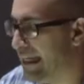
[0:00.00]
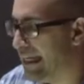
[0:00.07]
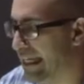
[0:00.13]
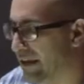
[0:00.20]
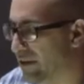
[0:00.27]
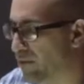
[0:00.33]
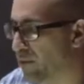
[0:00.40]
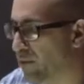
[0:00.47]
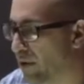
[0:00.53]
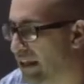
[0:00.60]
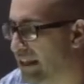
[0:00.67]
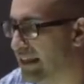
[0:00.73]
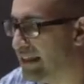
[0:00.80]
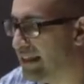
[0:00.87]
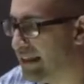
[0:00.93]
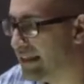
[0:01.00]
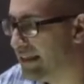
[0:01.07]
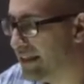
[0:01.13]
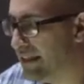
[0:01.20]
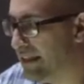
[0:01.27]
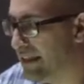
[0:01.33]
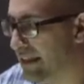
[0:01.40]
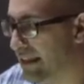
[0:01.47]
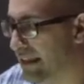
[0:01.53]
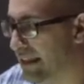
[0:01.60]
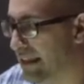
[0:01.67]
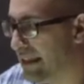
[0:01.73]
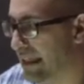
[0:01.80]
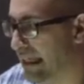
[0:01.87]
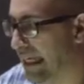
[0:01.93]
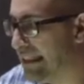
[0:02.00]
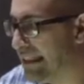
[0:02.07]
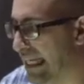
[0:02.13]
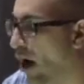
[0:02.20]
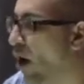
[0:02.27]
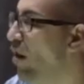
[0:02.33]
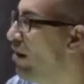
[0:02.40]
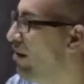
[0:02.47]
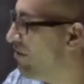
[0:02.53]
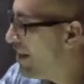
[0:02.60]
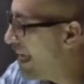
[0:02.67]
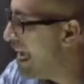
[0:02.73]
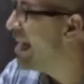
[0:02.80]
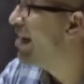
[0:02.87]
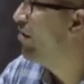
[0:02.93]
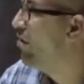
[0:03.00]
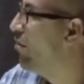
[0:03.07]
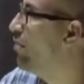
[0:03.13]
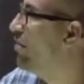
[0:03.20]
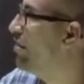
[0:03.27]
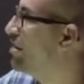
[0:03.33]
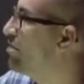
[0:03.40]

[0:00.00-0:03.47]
it was a sign of the anger that we were